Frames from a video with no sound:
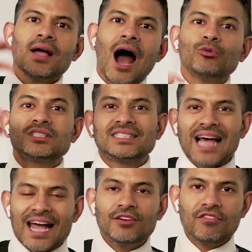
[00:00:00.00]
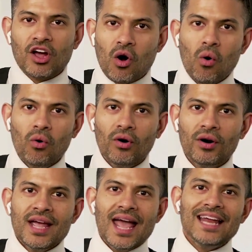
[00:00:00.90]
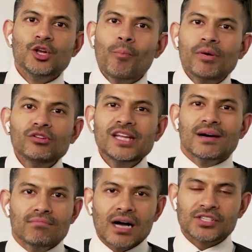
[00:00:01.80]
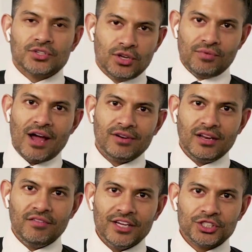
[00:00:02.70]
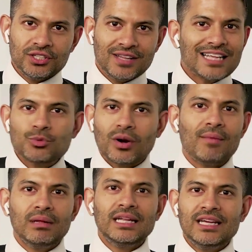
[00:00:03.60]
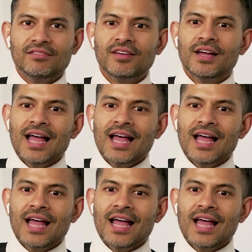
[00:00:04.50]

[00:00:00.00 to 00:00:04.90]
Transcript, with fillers: outside of the core and you're building a muscle around innovation. That's what I believe.